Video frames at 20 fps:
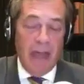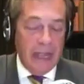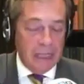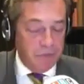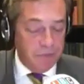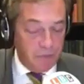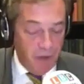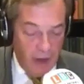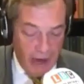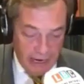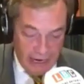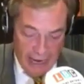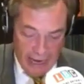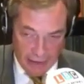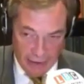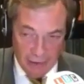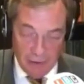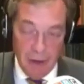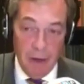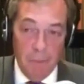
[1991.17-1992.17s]
fine,
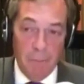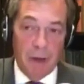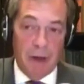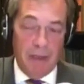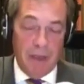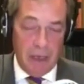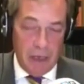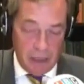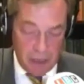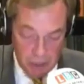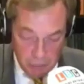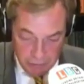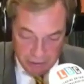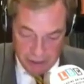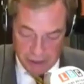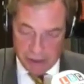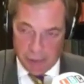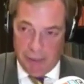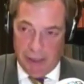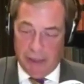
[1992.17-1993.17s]
Alan, but I think you
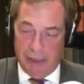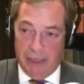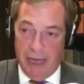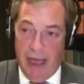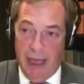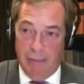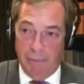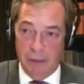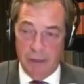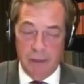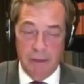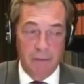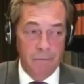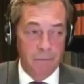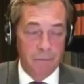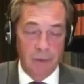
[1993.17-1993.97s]
need to accept